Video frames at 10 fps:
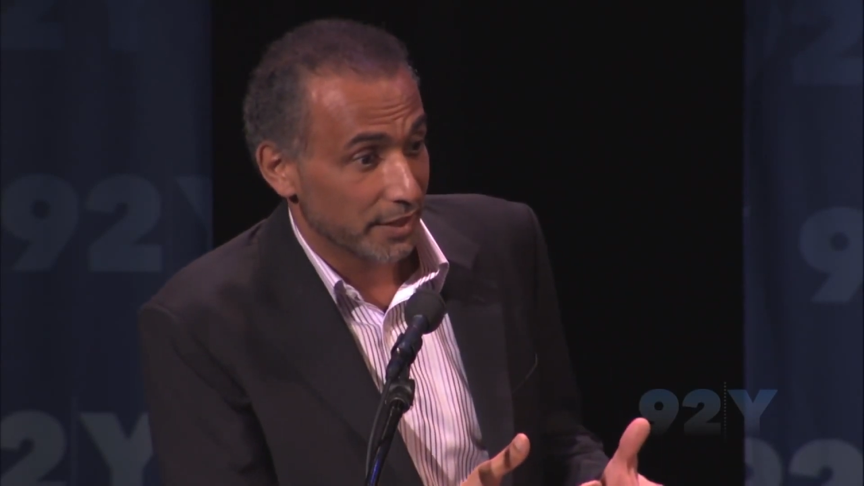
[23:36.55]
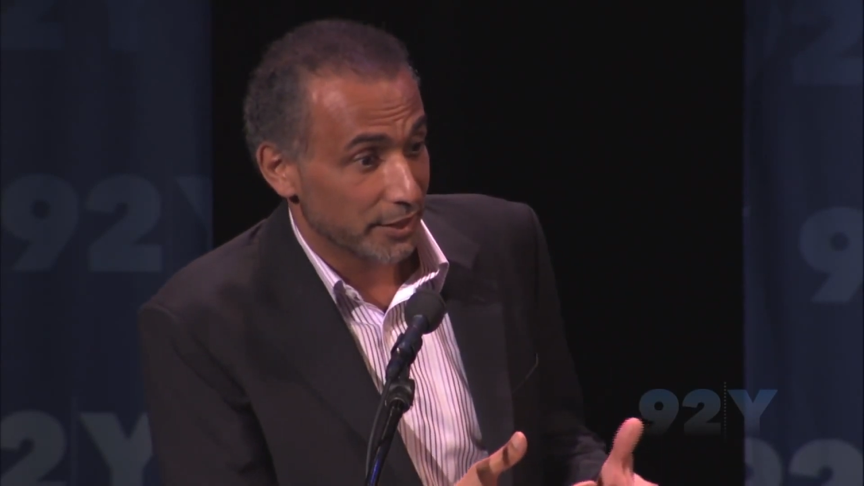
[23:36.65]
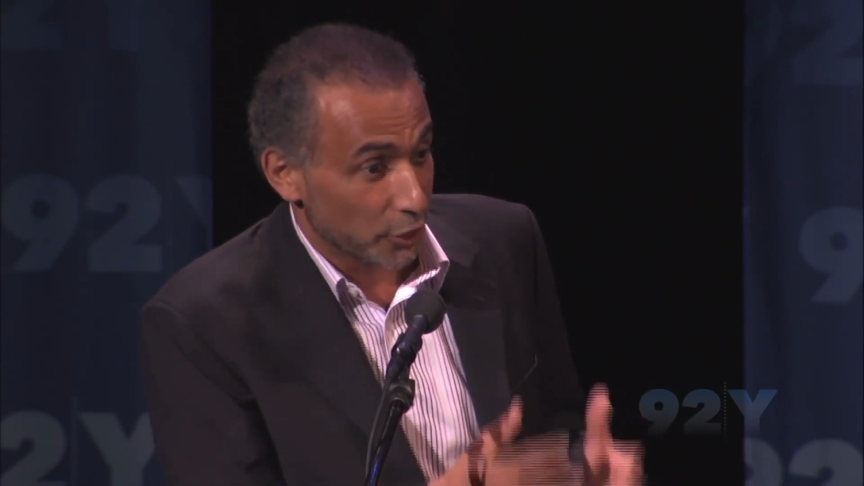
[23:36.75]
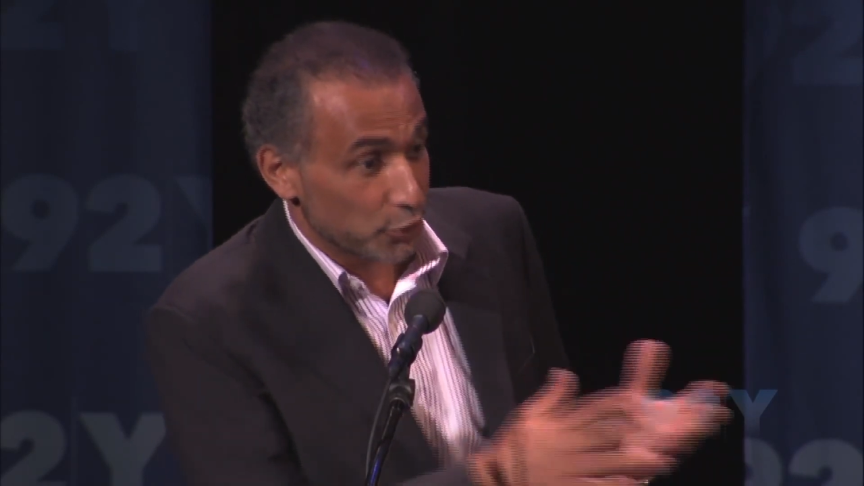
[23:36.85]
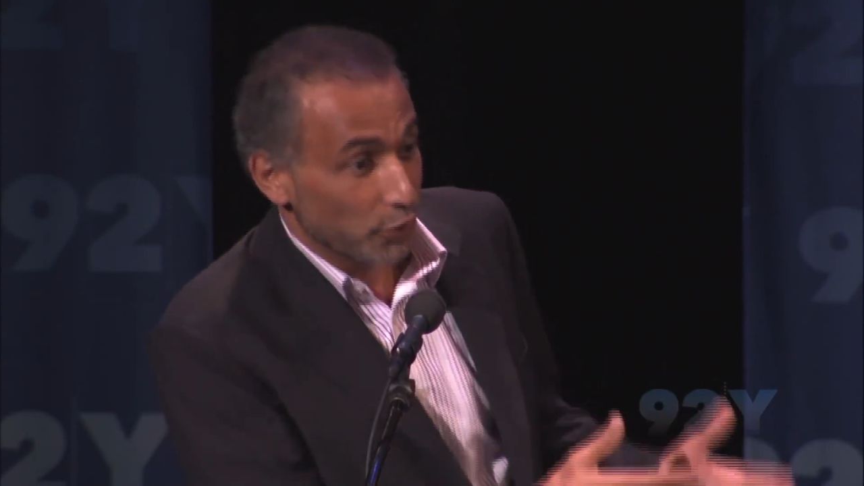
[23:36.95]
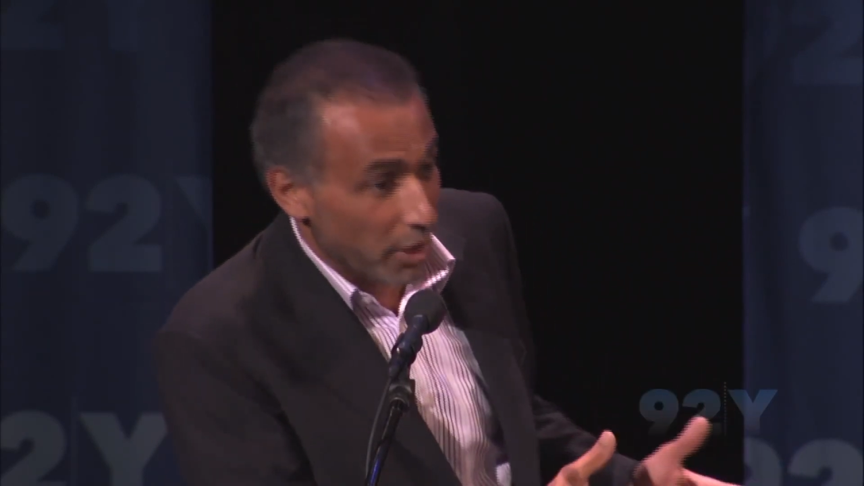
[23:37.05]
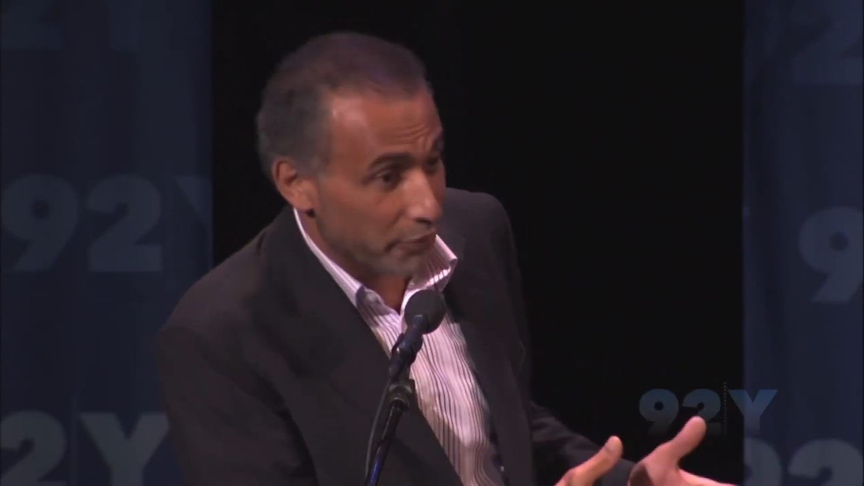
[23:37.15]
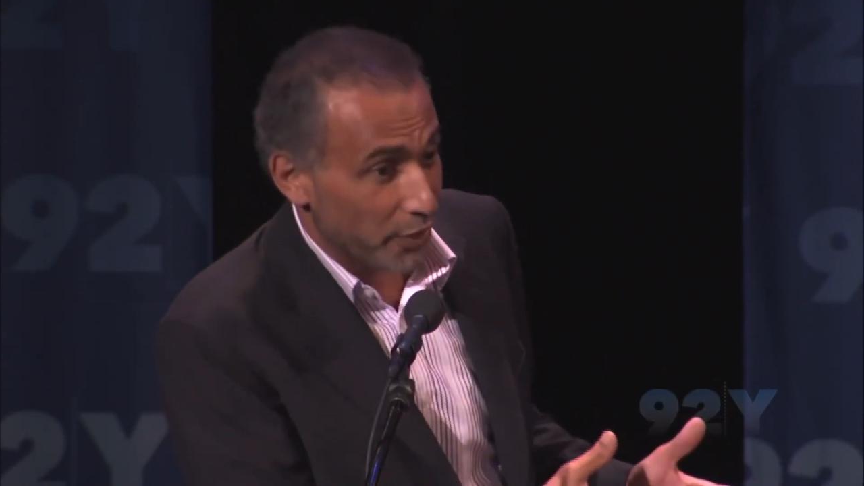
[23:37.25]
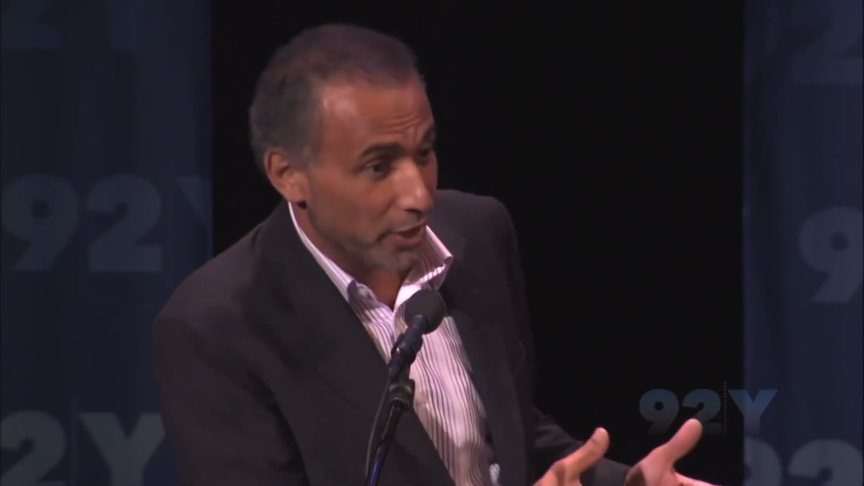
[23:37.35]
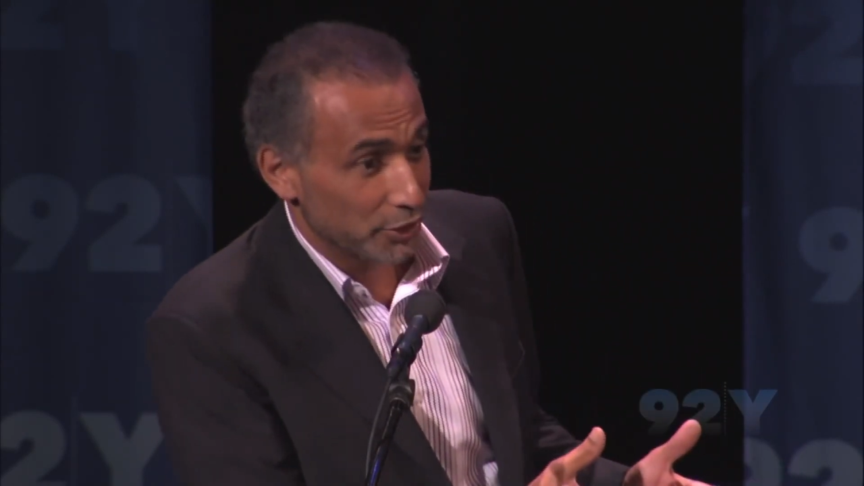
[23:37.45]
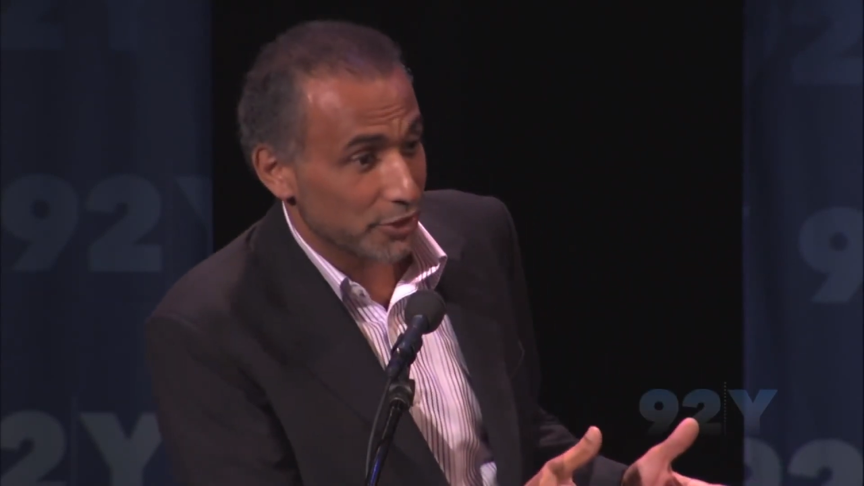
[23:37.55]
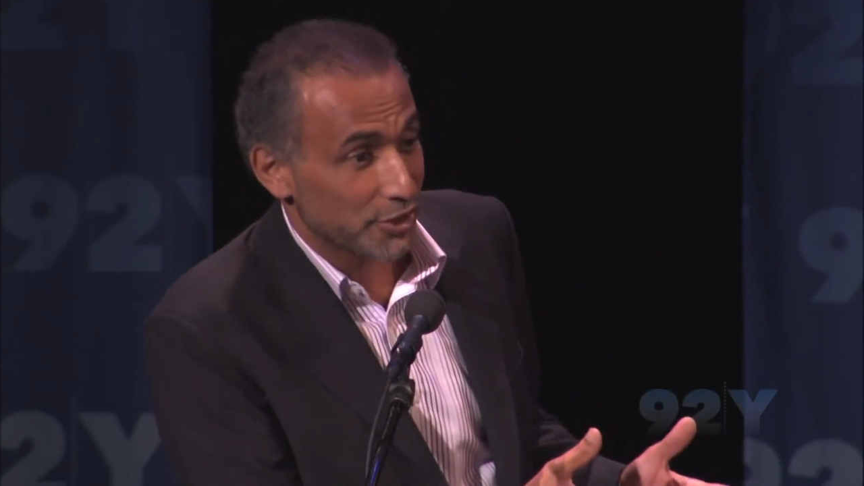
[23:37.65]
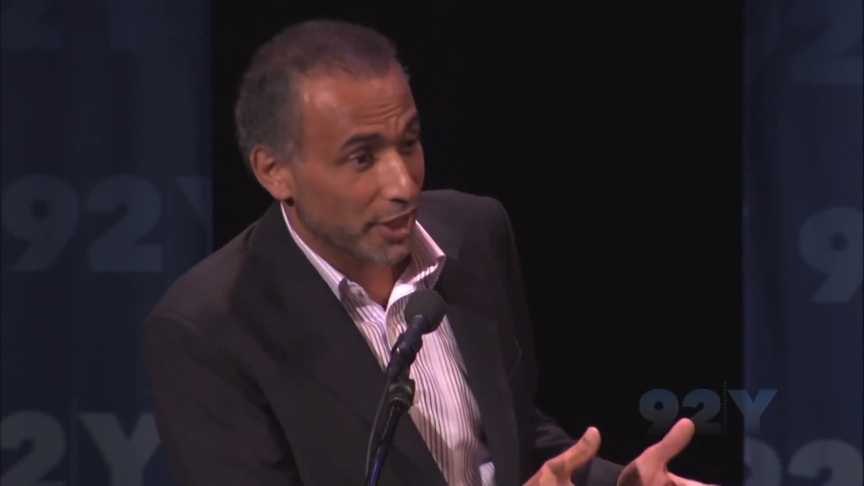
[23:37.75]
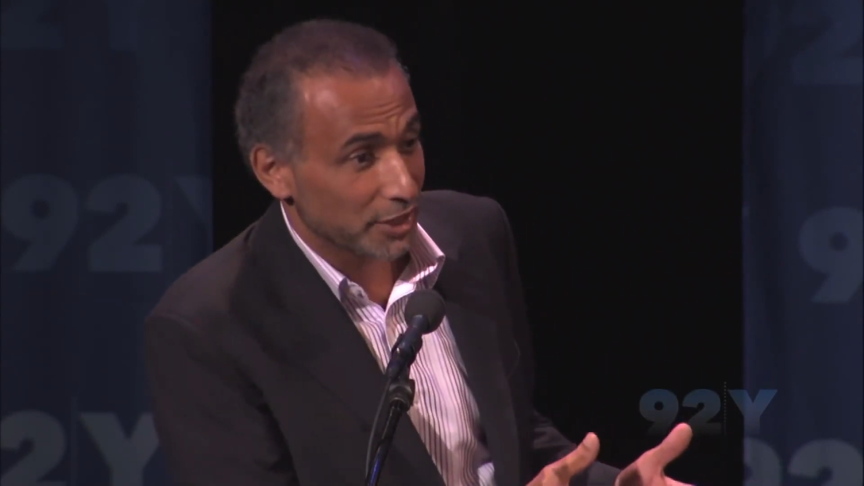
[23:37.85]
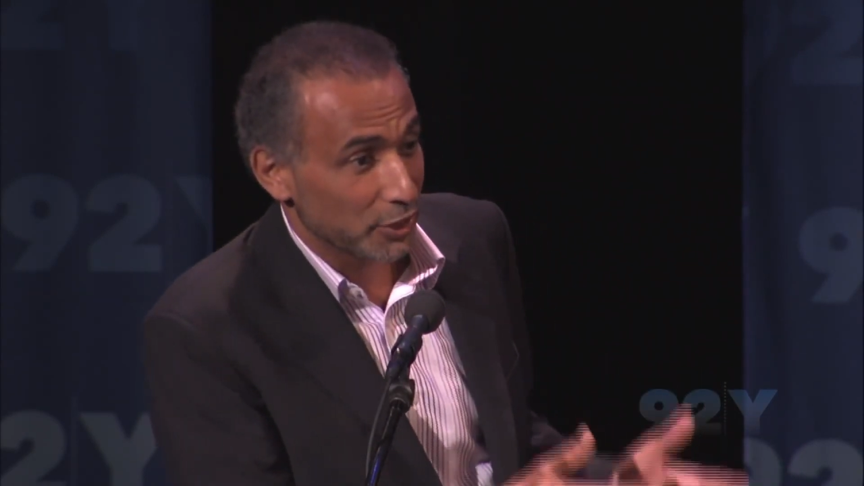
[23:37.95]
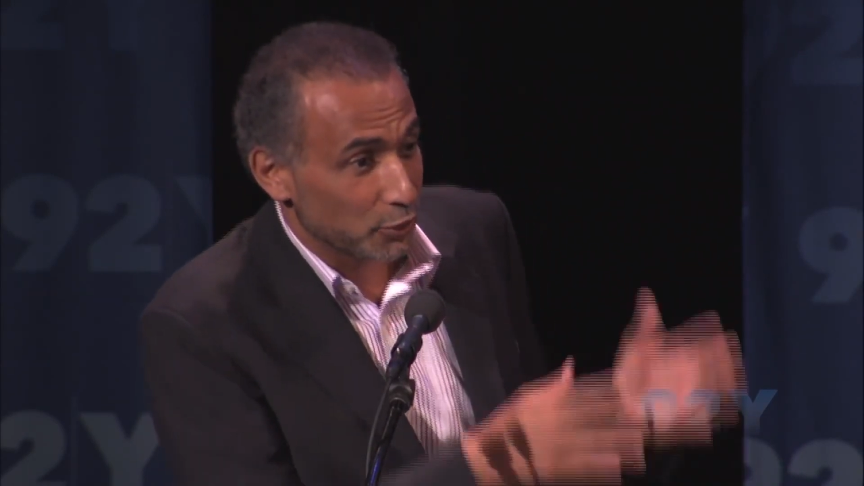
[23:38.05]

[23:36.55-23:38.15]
not to avoid the starting